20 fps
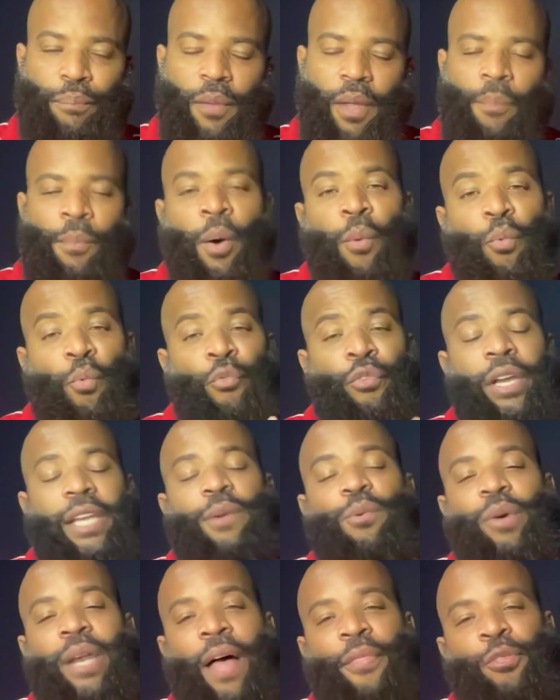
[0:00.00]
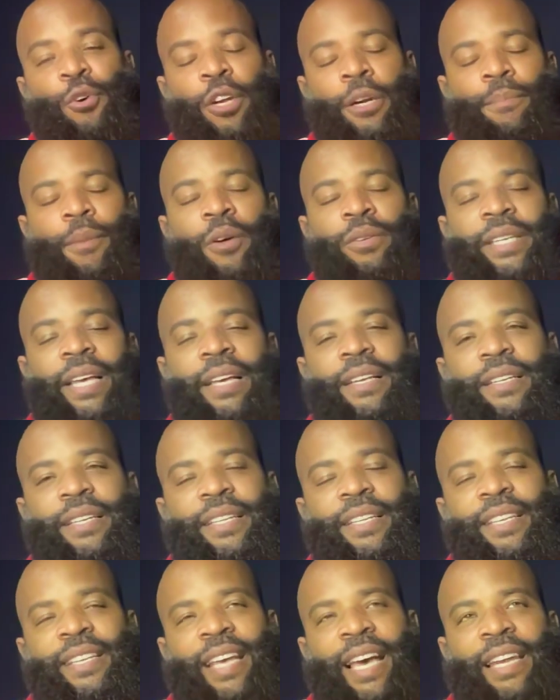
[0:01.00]
but really what I thought about
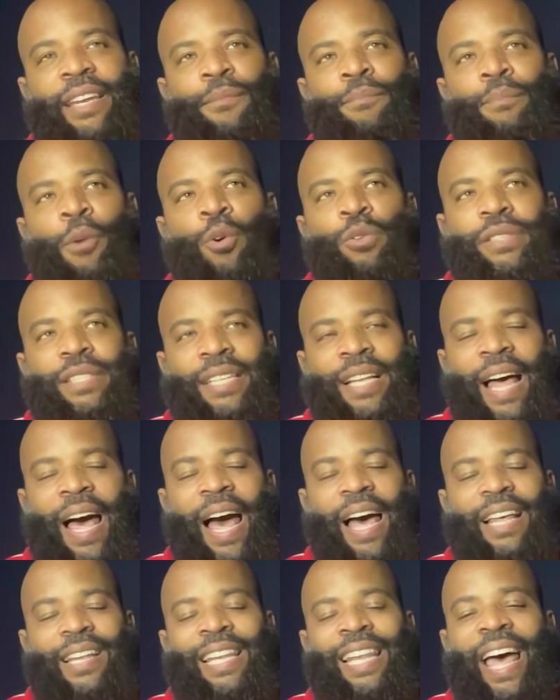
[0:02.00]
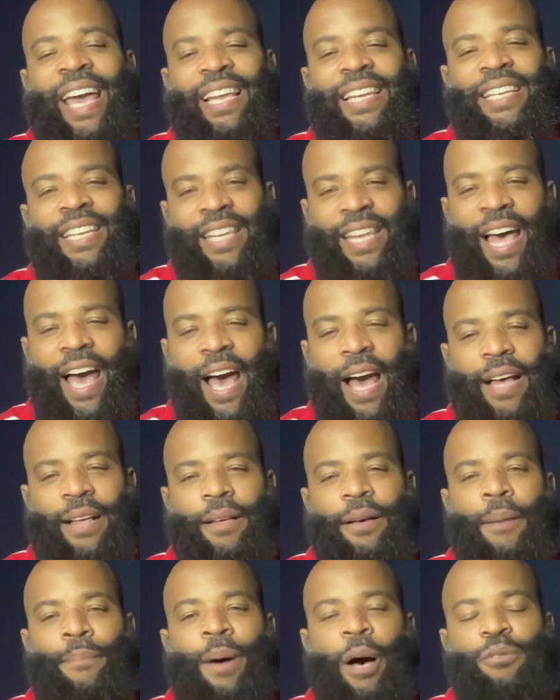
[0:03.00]
that most likely to
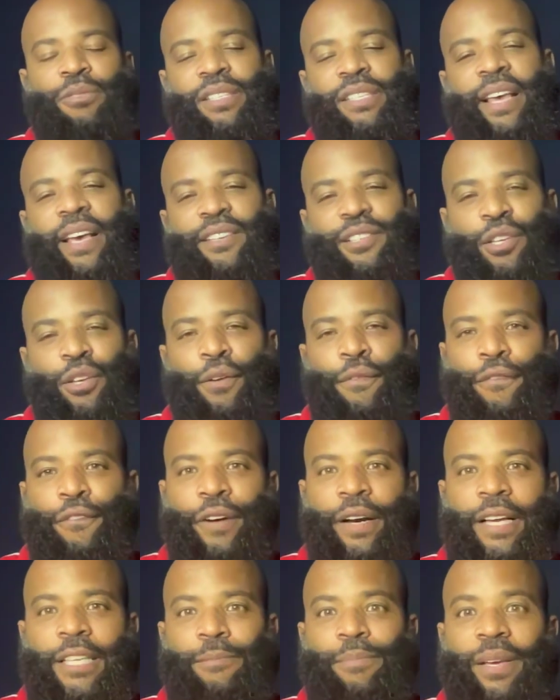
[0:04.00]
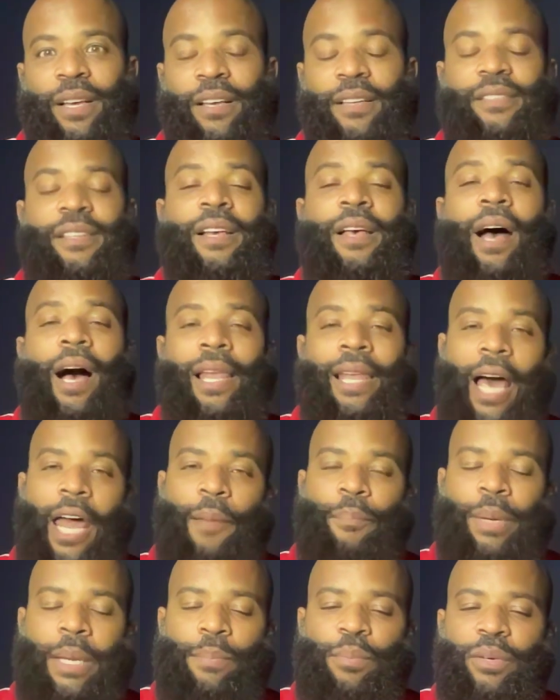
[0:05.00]
lie about sex to your friends, because a lot
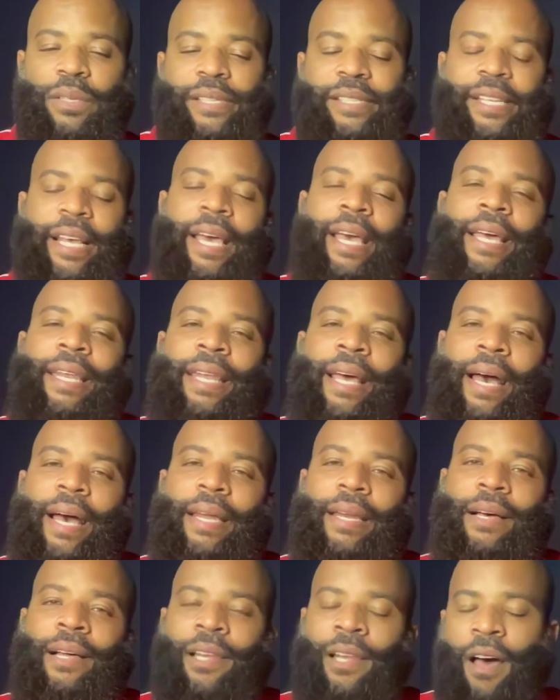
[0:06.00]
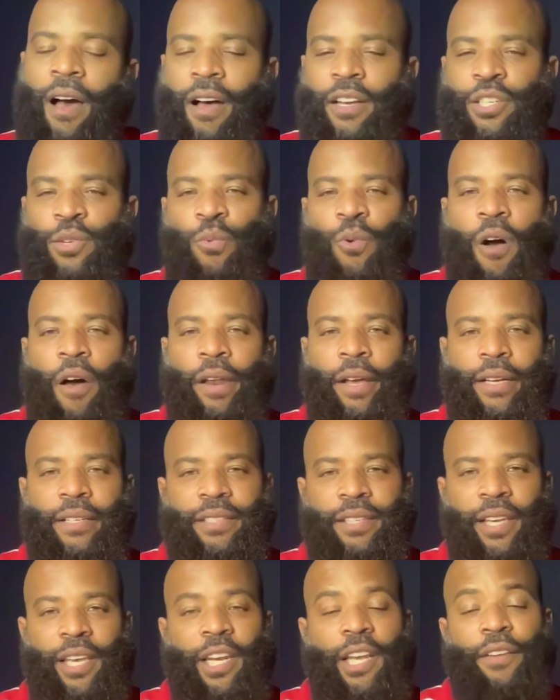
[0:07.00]
of people are saying that Olajuwon and
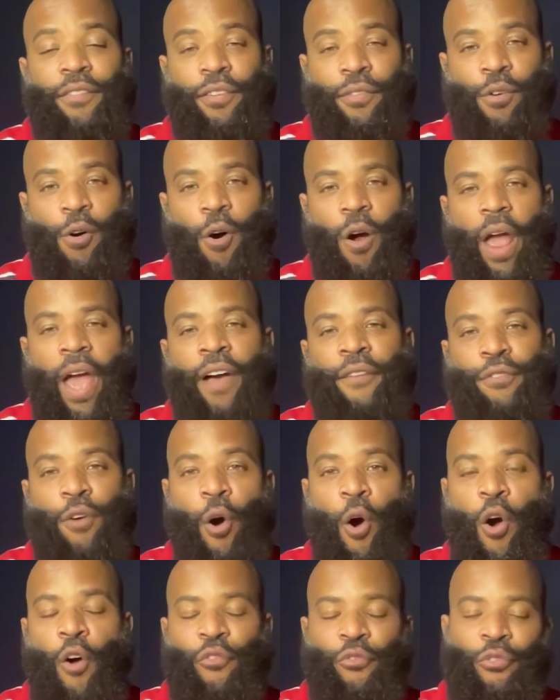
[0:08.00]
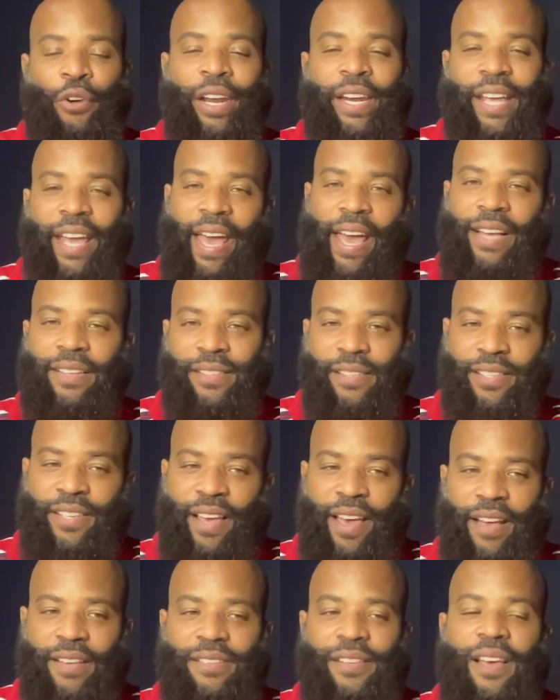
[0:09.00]
Katina have already had
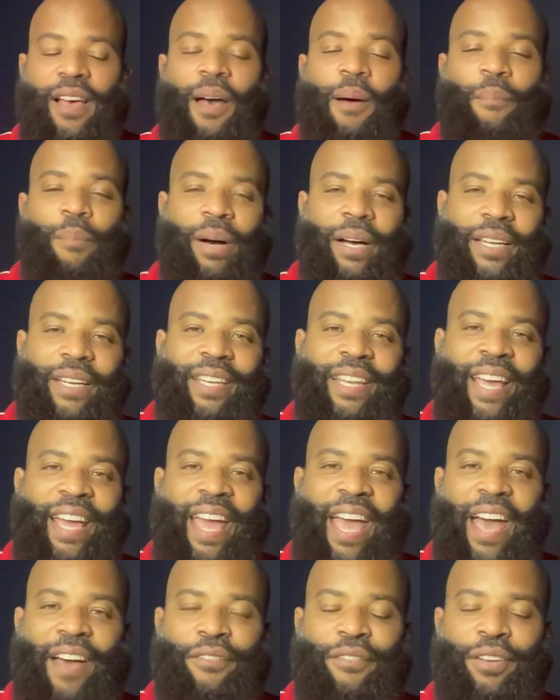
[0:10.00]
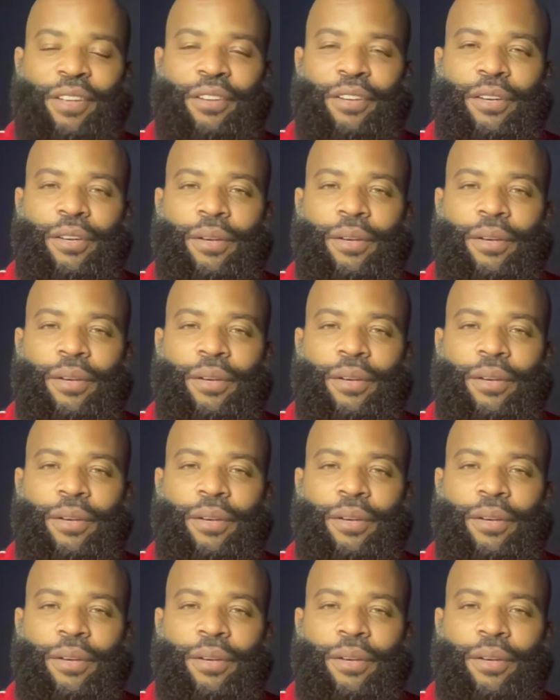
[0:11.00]
sex, but they haven't